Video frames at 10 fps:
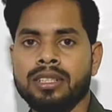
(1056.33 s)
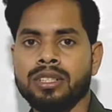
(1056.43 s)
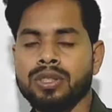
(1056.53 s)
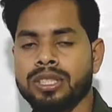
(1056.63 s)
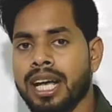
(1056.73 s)

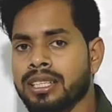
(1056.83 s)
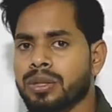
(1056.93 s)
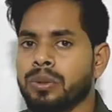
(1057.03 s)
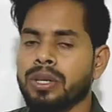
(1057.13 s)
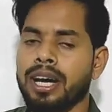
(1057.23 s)
So such
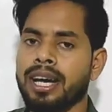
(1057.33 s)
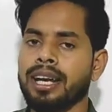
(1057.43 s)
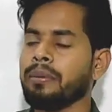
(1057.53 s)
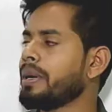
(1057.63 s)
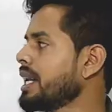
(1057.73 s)
goods are
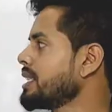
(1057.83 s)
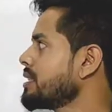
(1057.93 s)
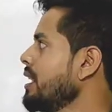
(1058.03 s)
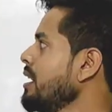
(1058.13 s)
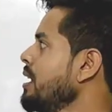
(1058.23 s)
referred as
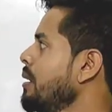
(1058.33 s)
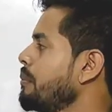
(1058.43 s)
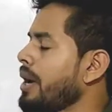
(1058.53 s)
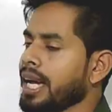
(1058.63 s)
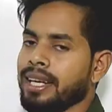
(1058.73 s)
the
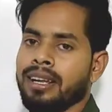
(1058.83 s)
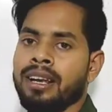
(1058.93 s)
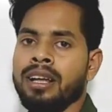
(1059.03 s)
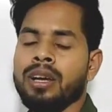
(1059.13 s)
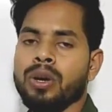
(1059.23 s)

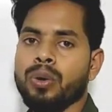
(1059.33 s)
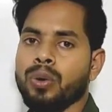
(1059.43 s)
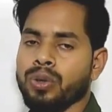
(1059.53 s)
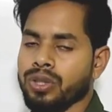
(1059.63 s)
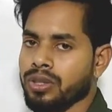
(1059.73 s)
final
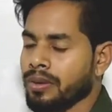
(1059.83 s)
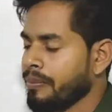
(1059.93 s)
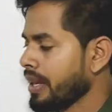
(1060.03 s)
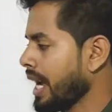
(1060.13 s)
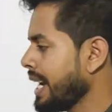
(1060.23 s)
goods.
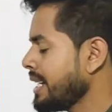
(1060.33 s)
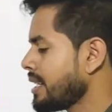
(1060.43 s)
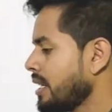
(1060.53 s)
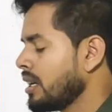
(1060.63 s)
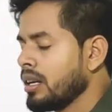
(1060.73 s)

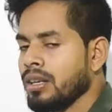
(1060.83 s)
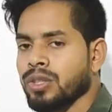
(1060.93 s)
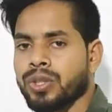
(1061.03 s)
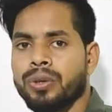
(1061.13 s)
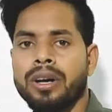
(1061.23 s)
And
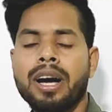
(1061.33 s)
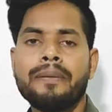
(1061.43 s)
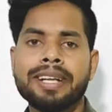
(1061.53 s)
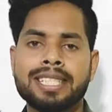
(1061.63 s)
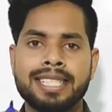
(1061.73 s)
so
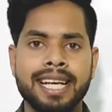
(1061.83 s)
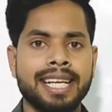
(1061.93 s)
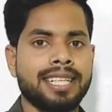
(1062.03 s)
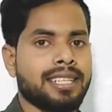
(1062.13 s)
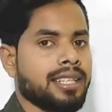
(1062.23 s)
our
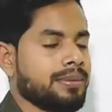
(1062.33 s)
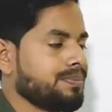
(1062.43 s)
second